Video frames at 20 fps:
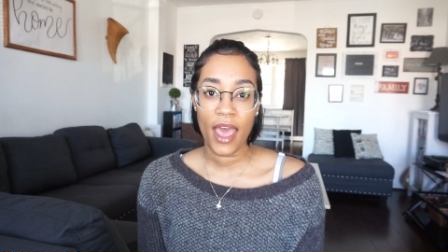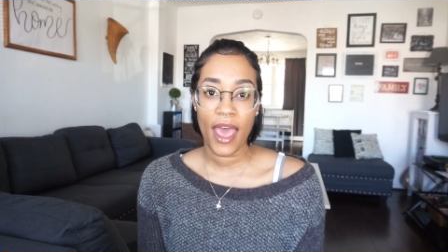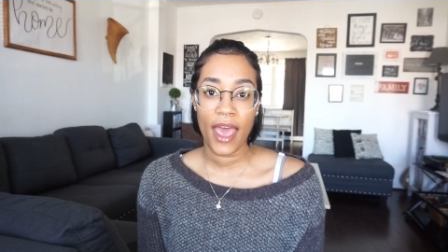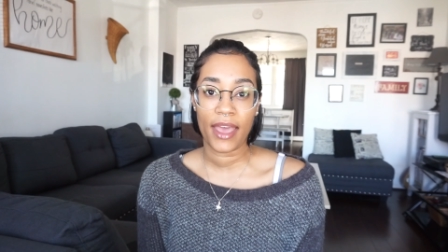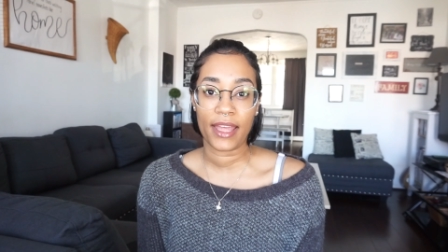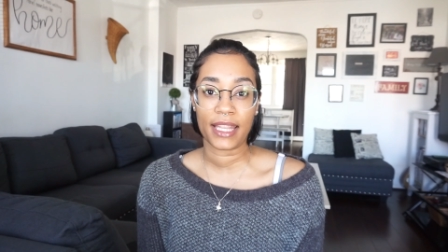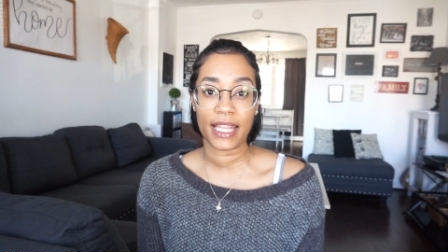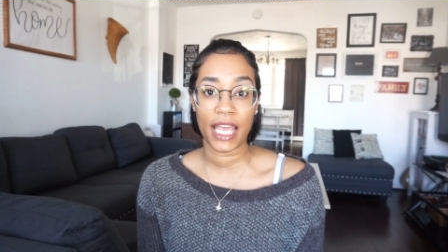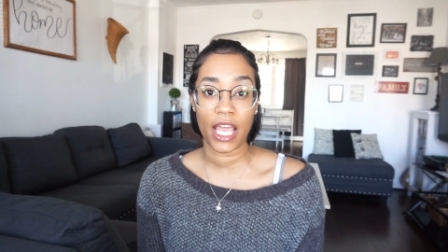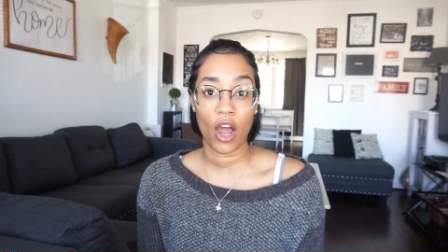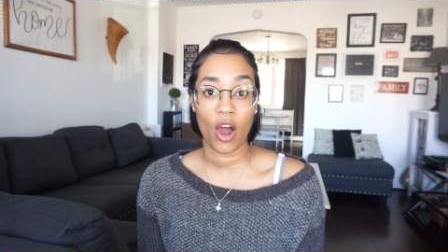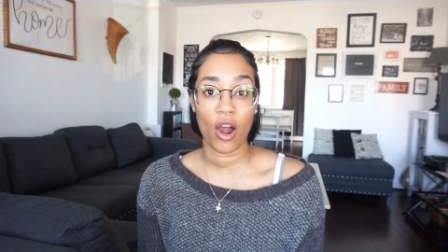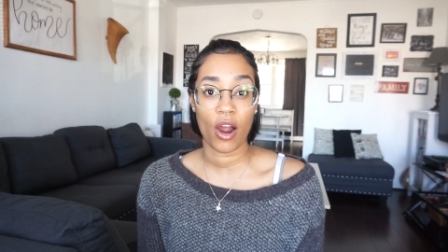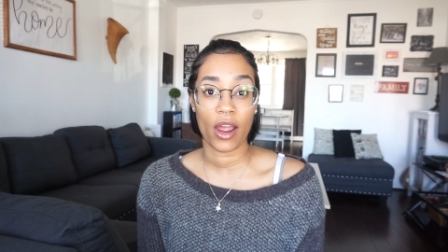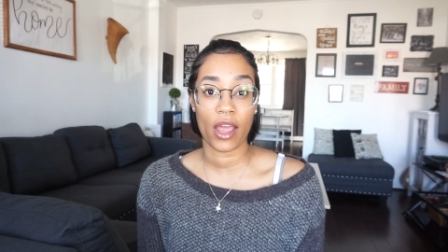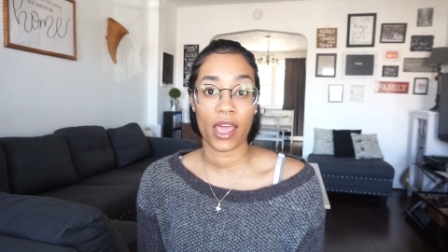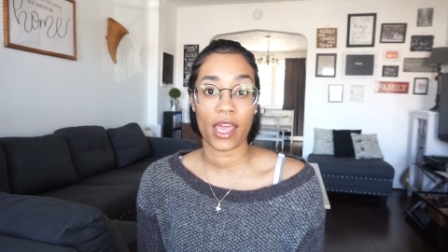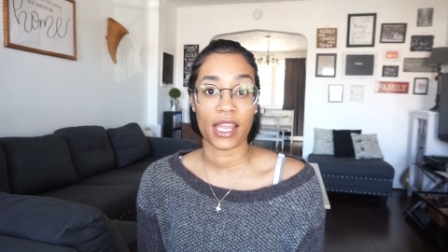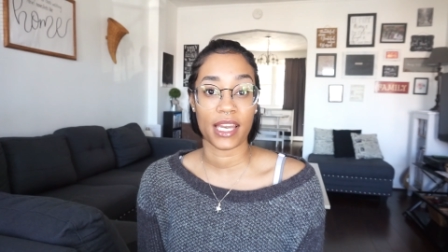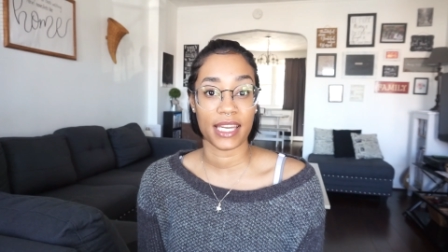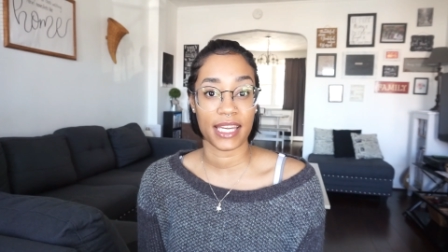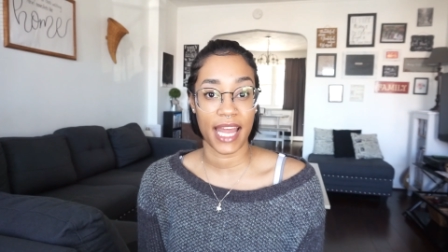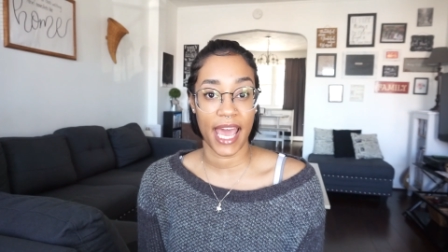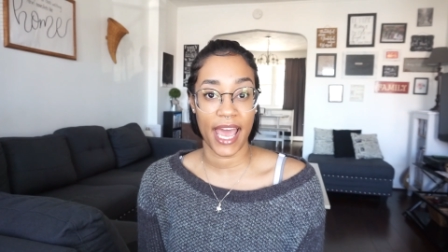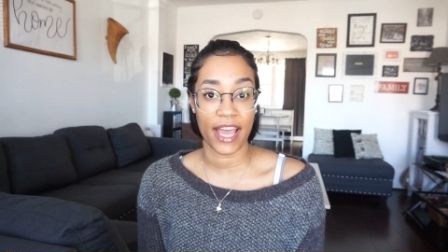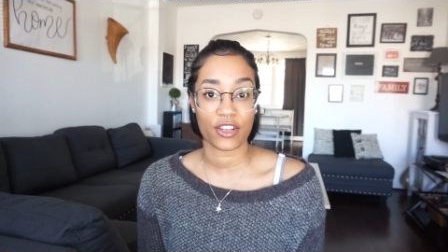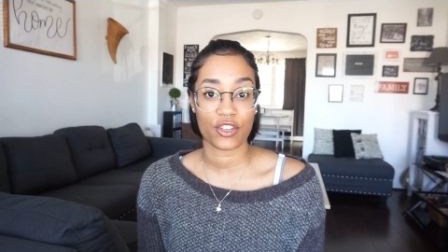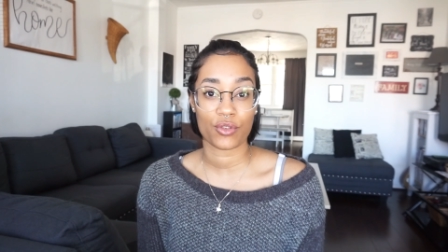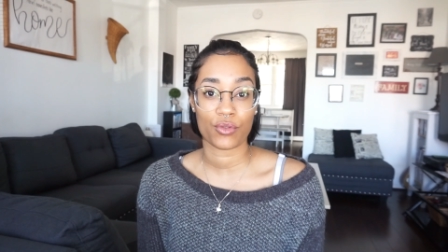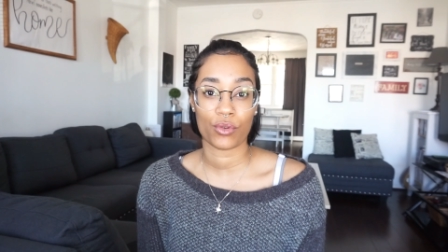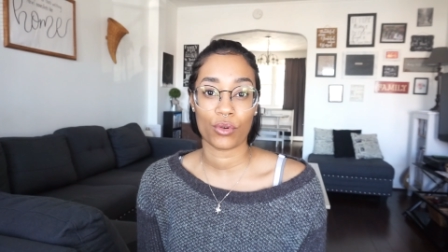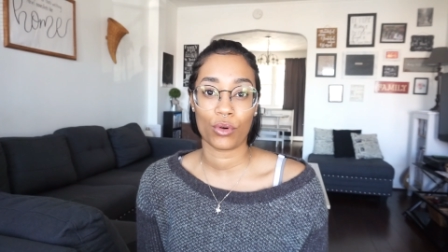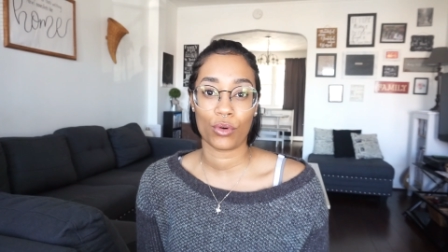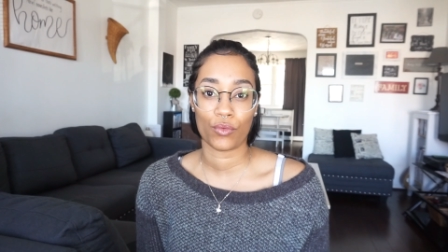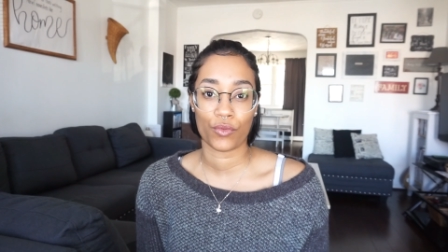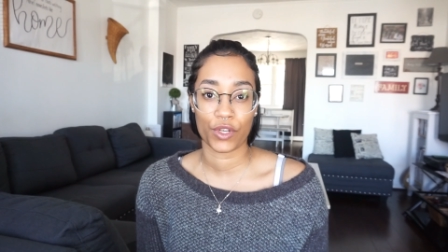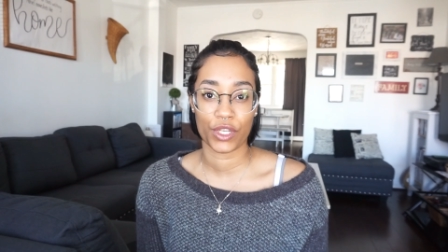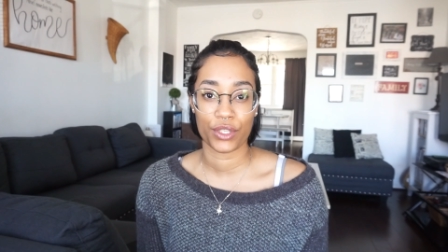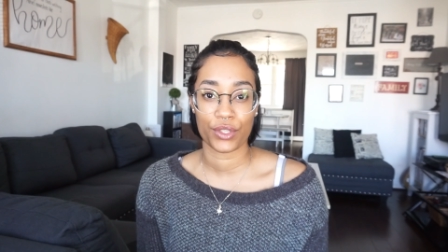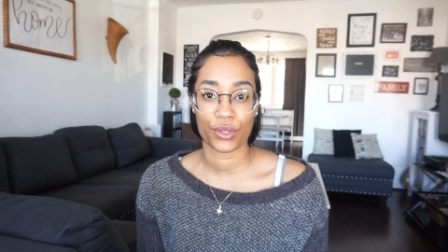and they are a natural
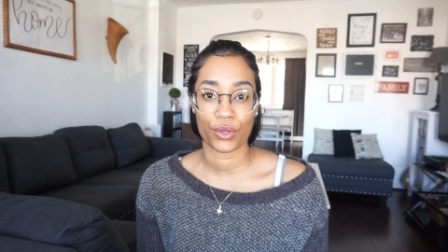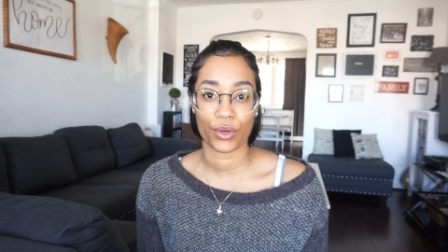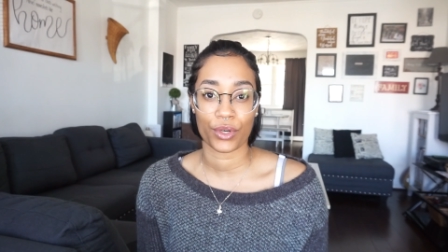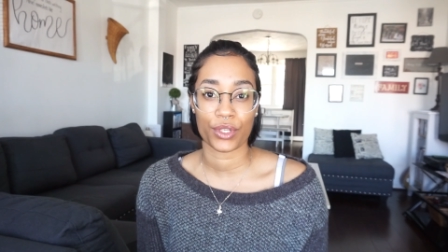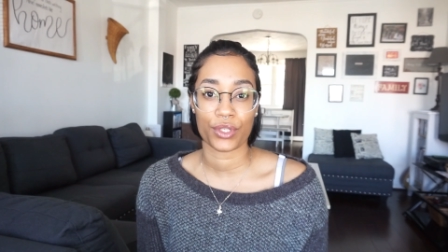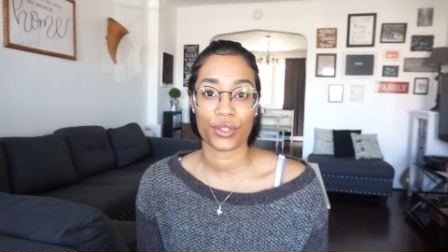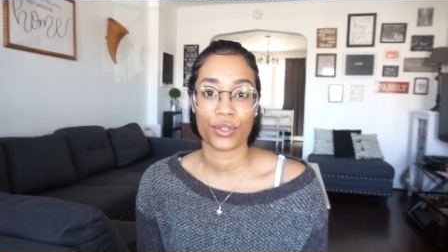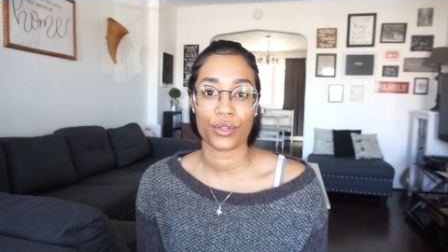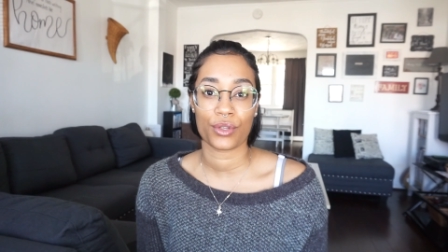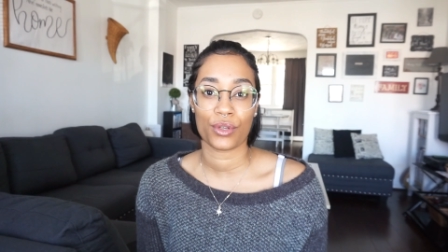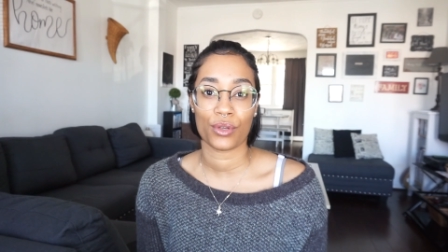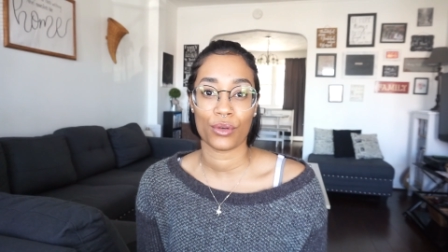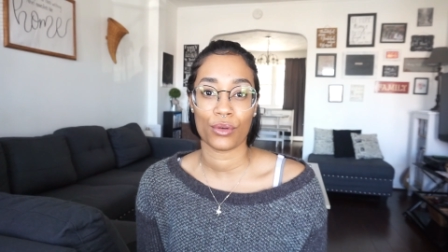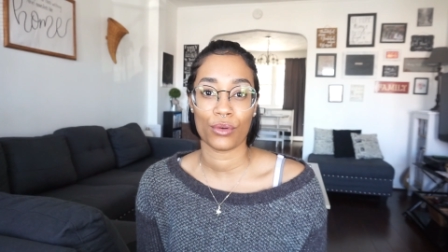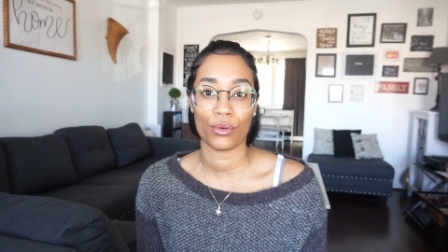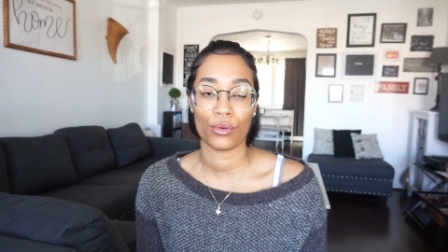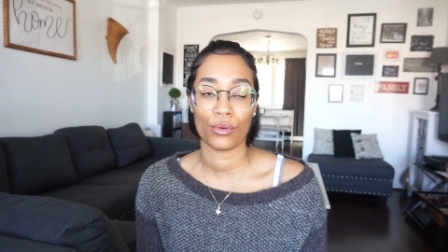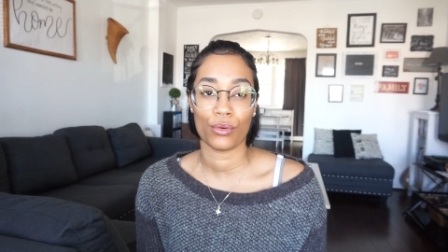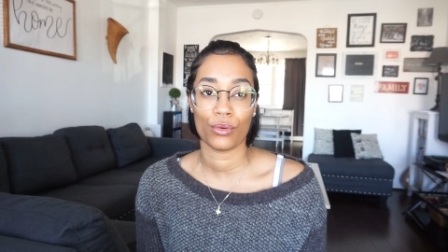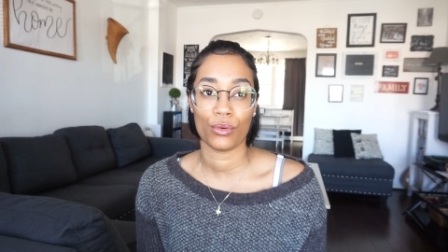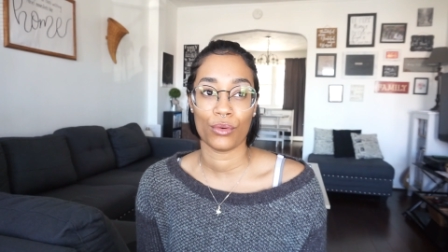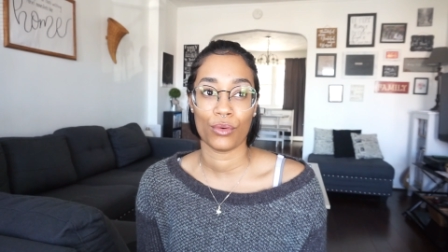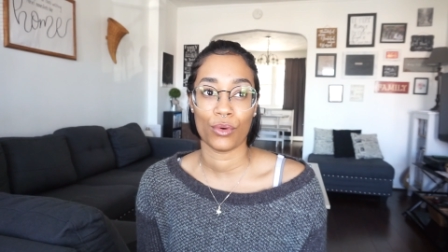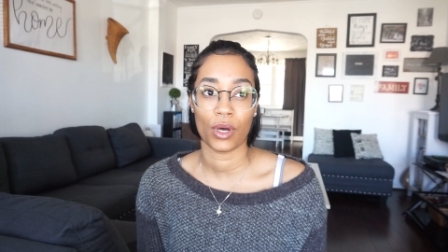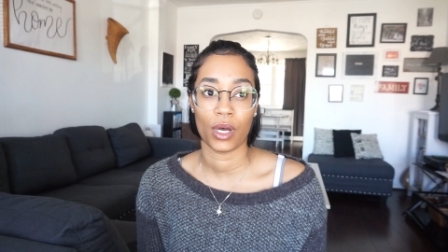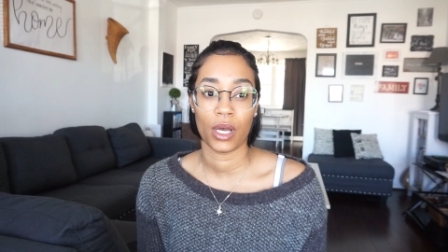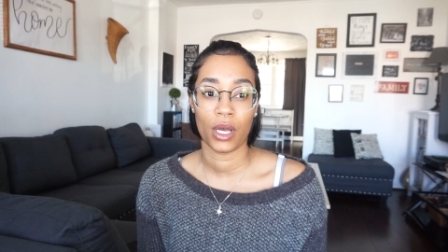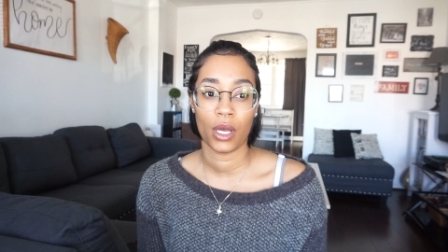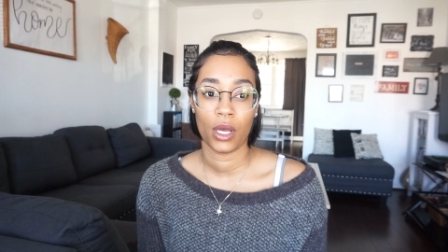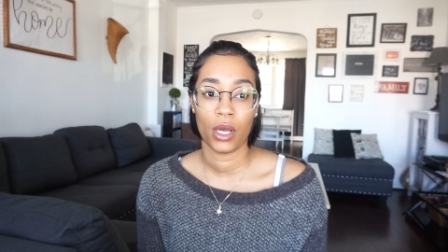resource to